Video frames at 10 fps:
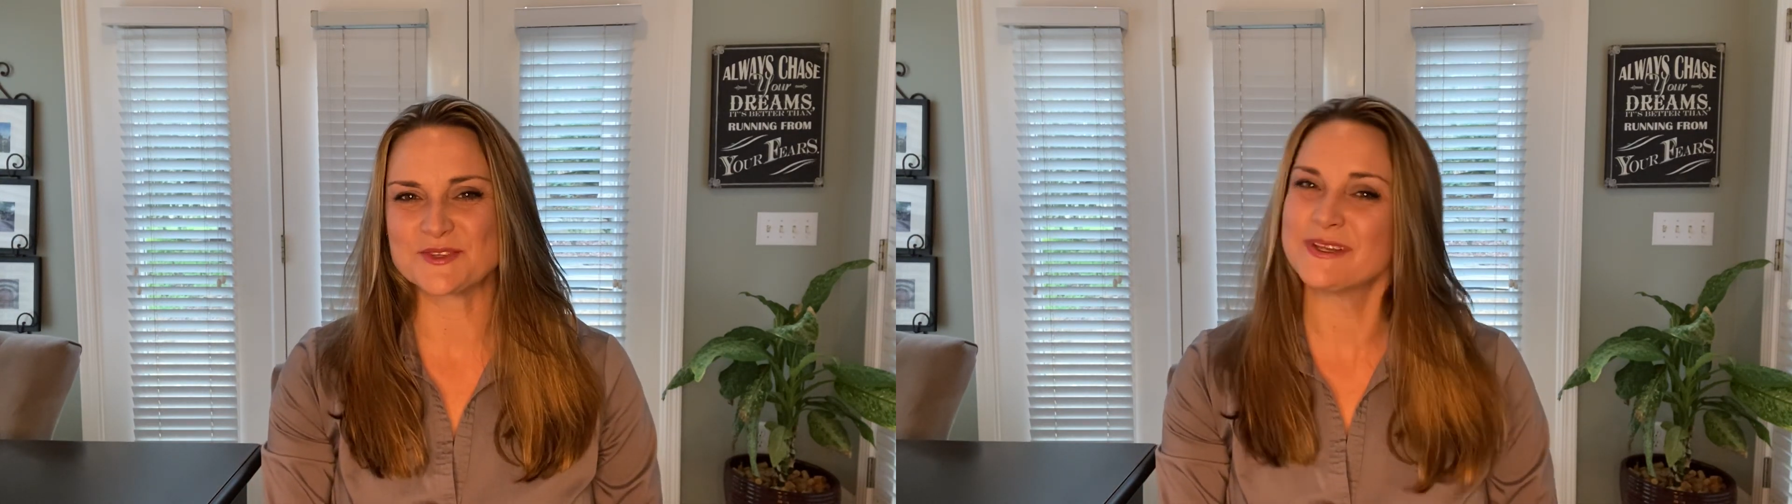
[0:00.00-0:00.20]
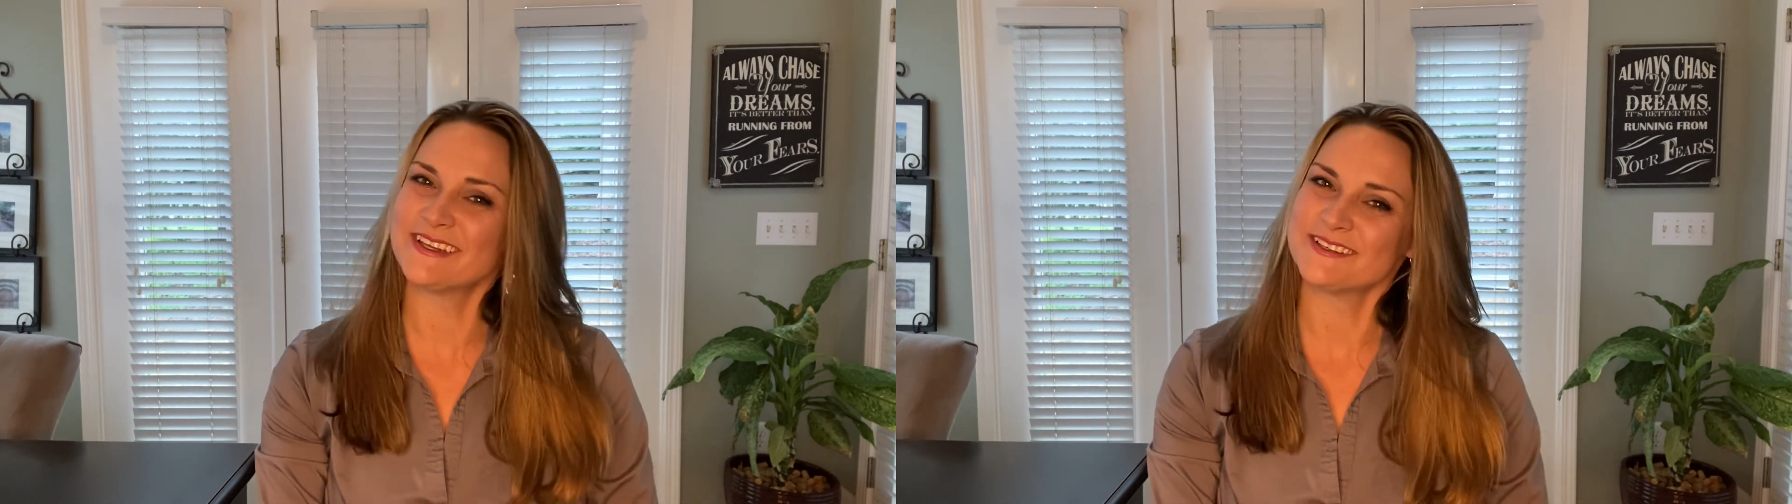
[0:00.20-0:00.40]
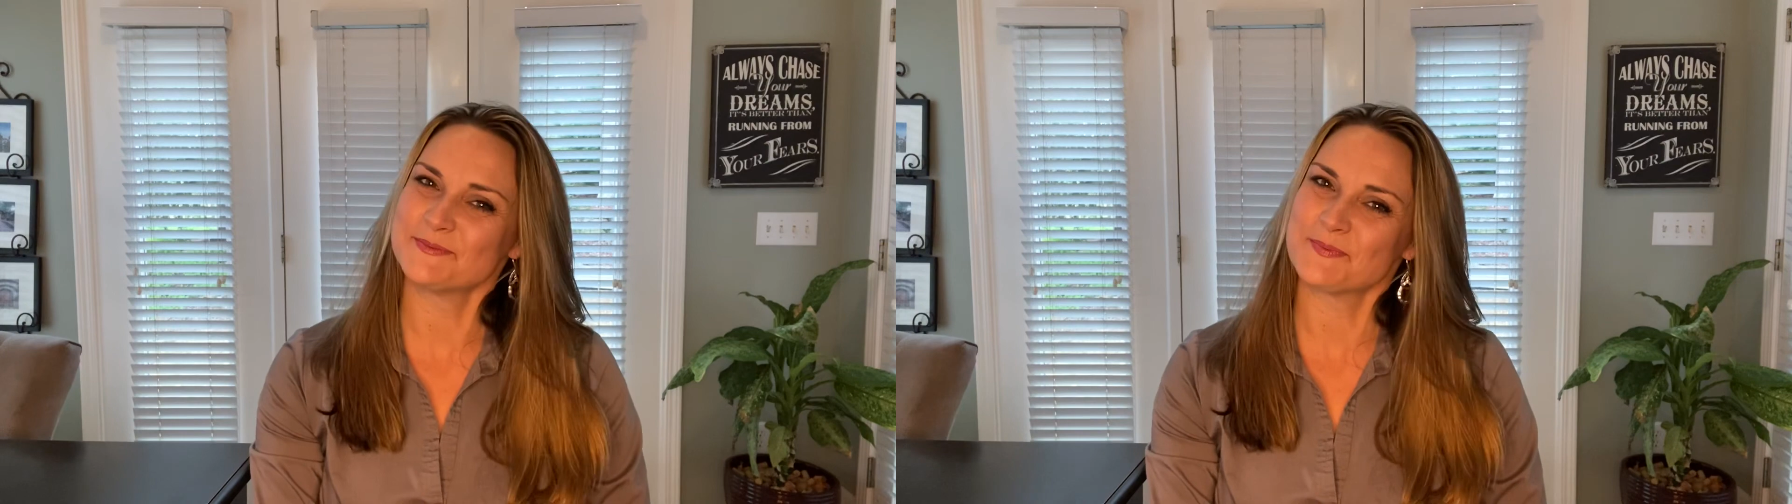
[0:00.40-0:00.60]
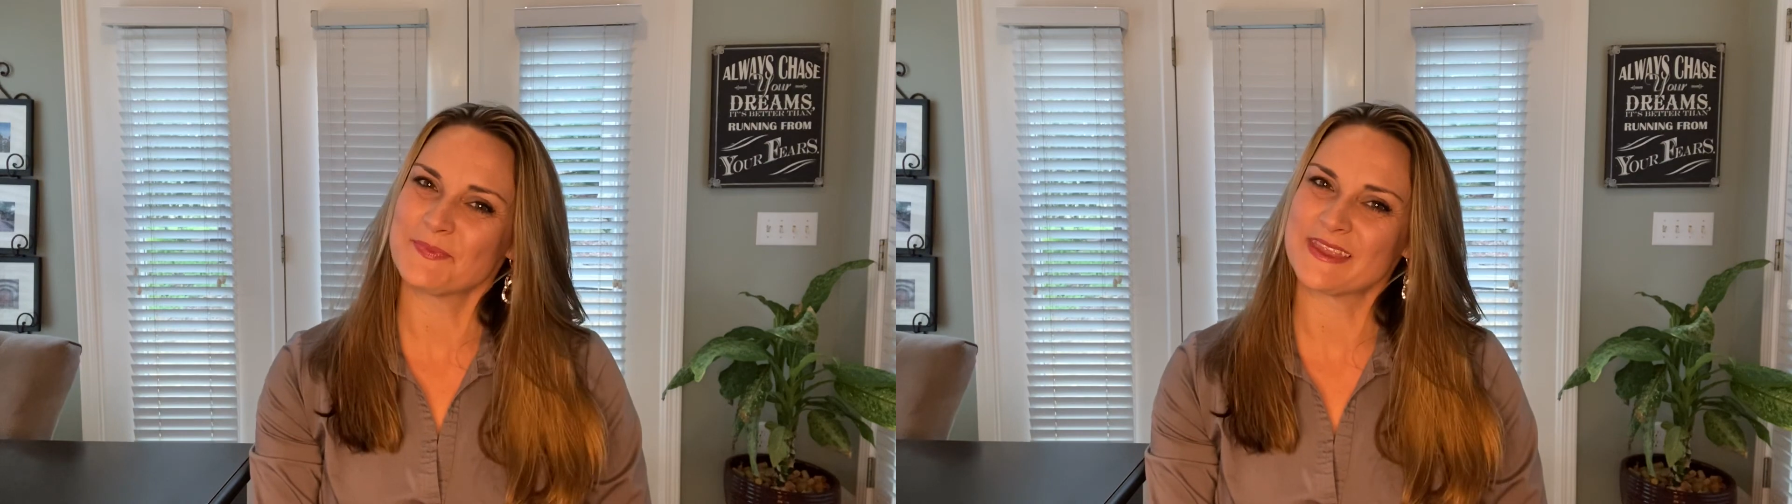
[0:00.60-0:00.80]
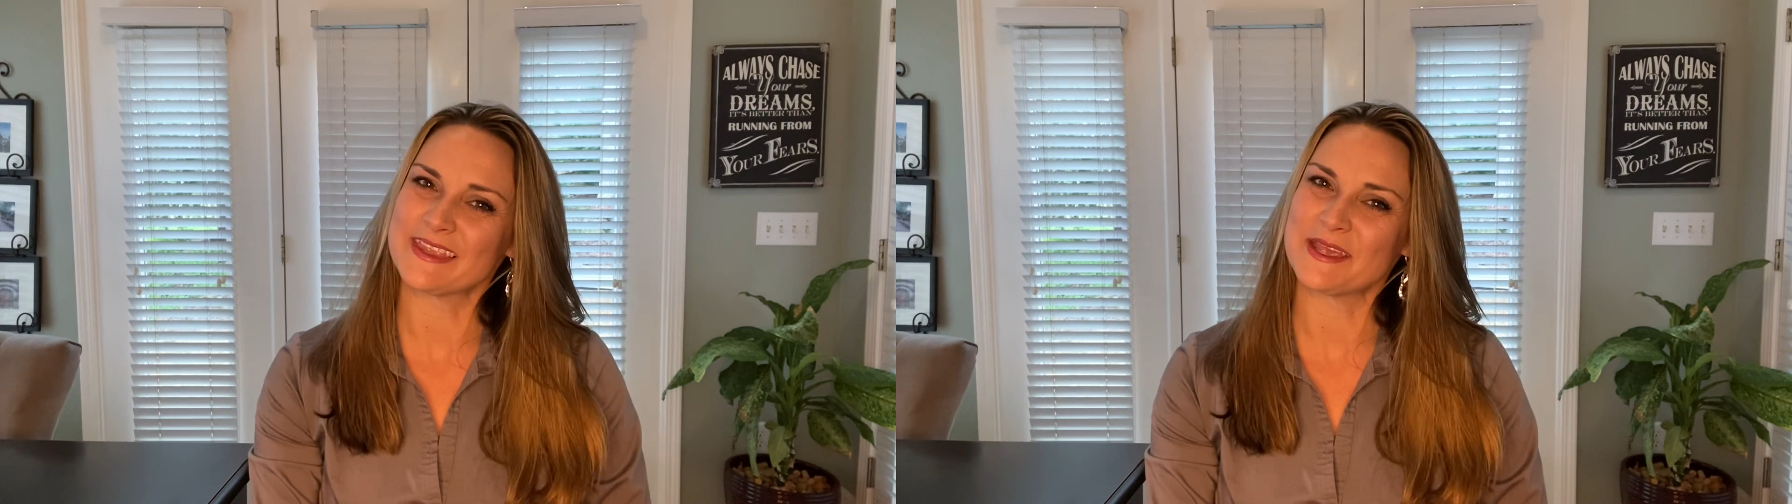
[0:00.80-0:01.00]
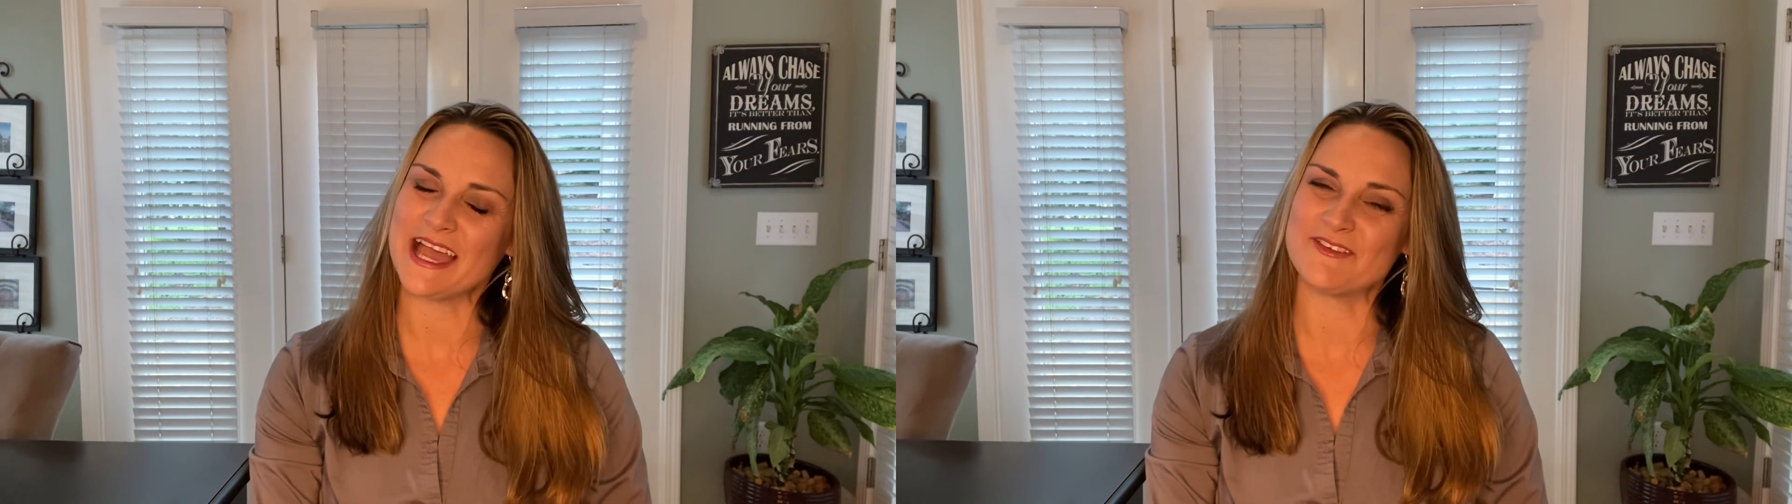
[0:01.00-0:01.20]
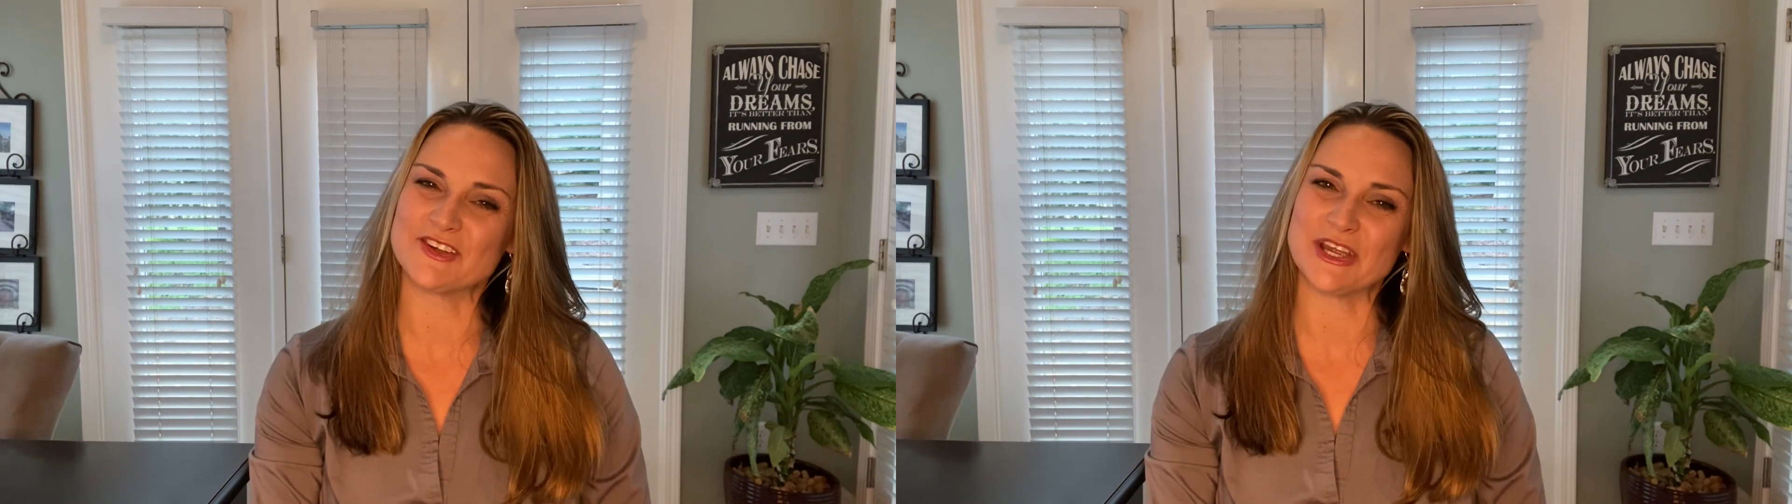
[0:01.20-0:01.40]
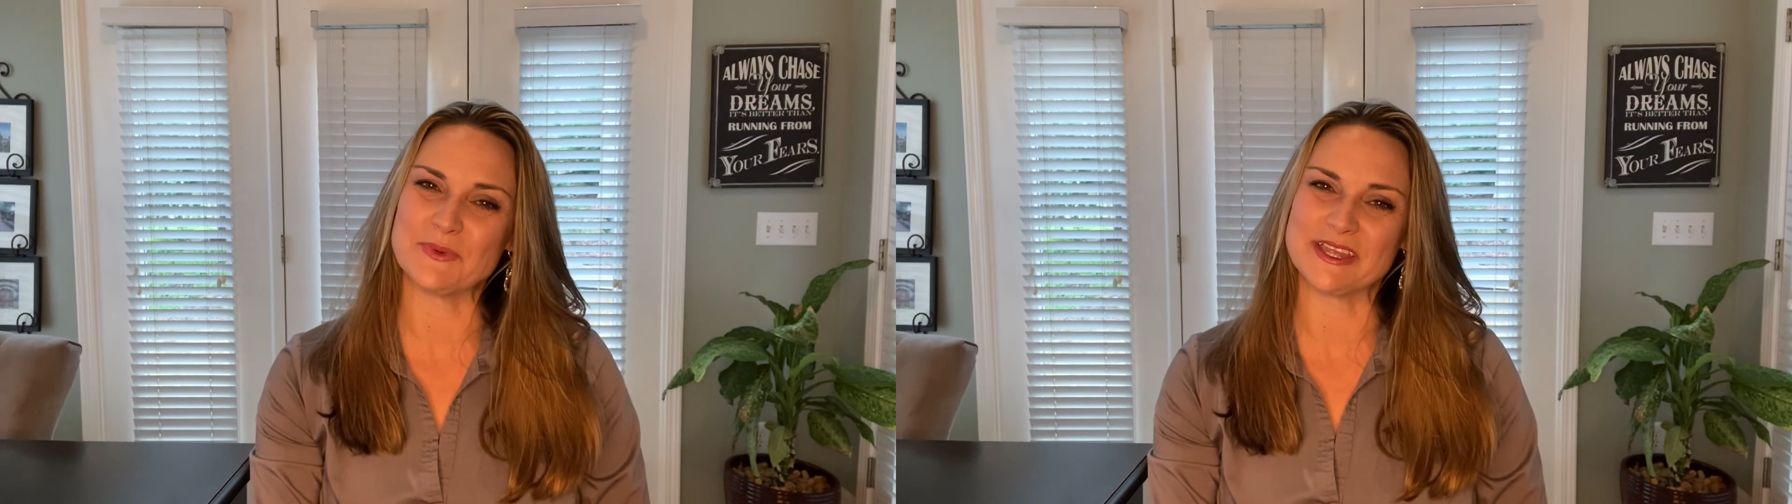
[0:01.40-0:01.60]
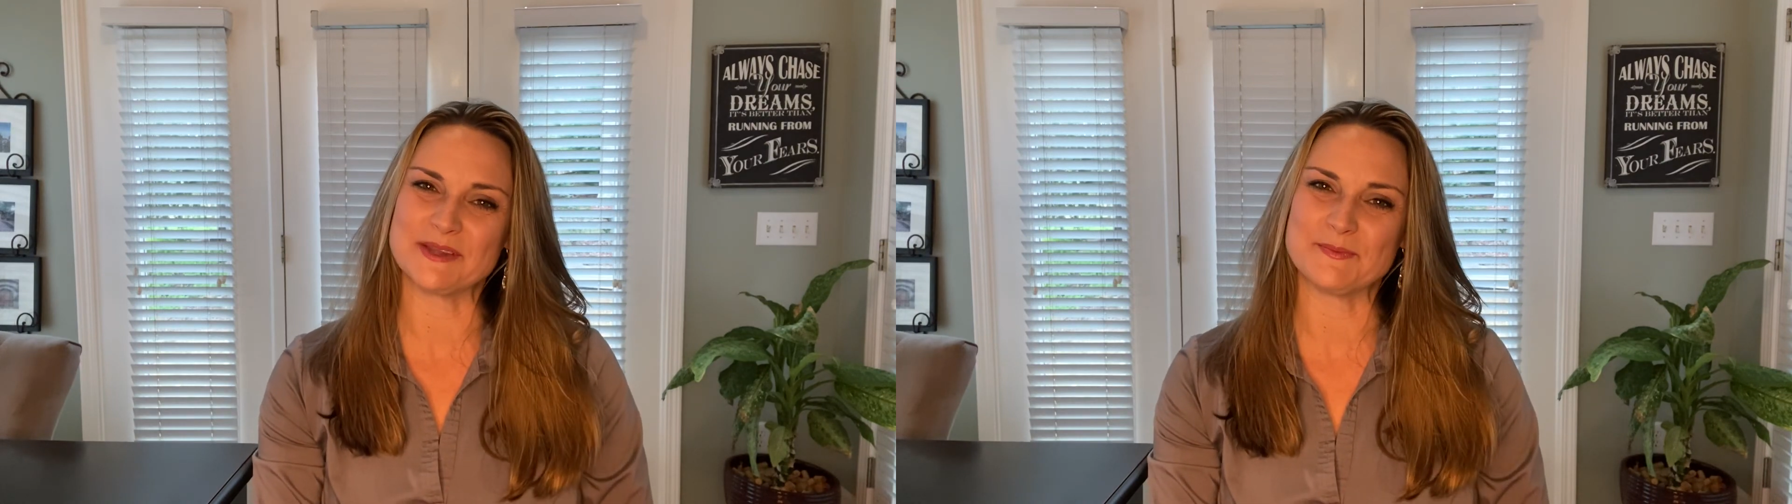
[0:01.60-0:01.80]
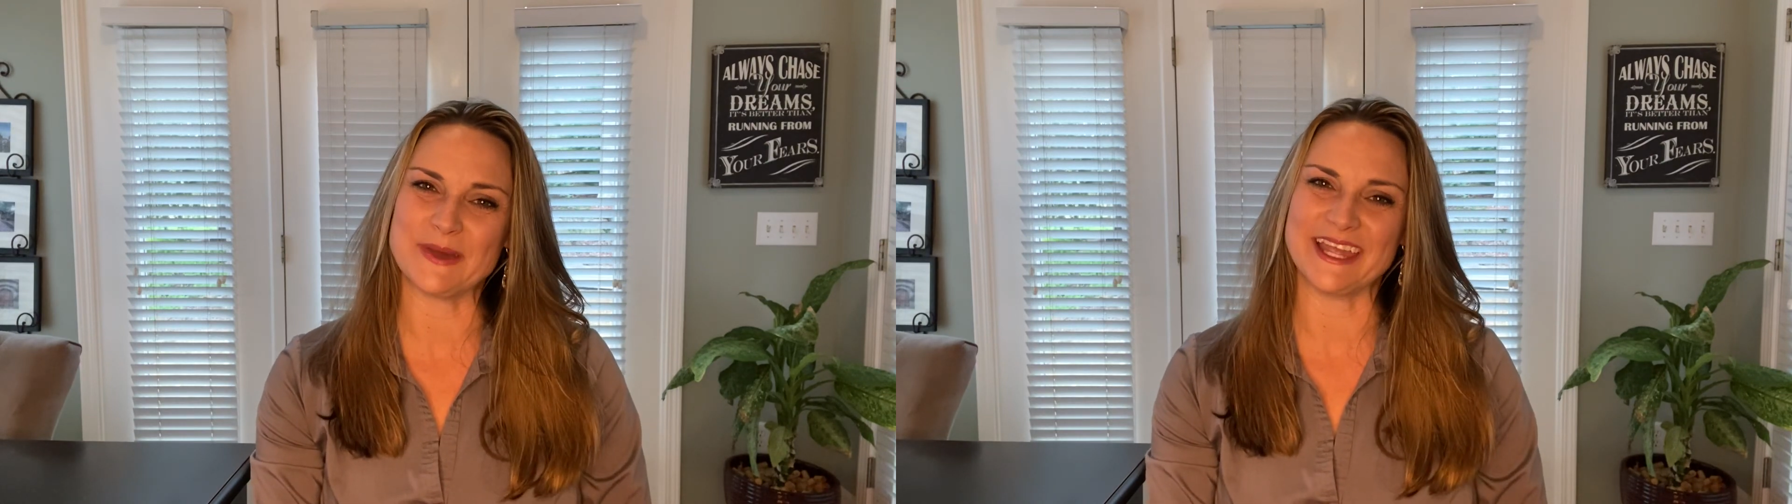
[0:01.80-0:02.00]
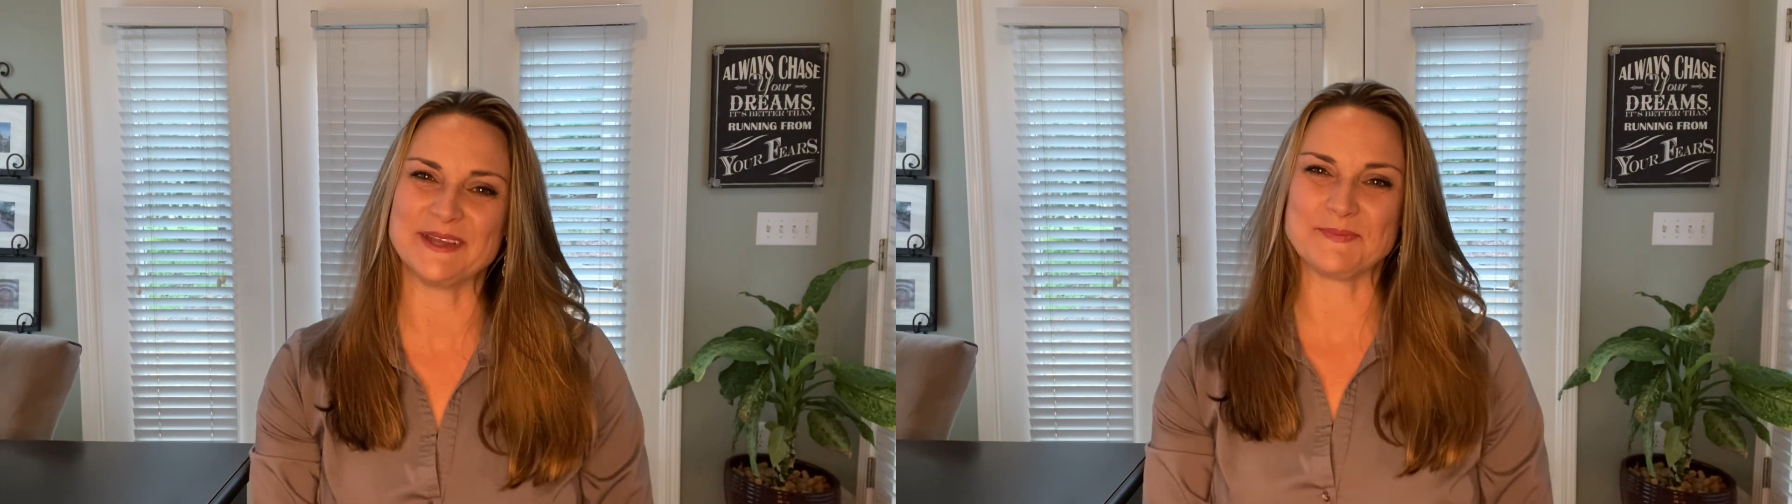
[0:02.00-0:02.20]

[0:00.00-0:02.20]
week. Have a great week. Bye.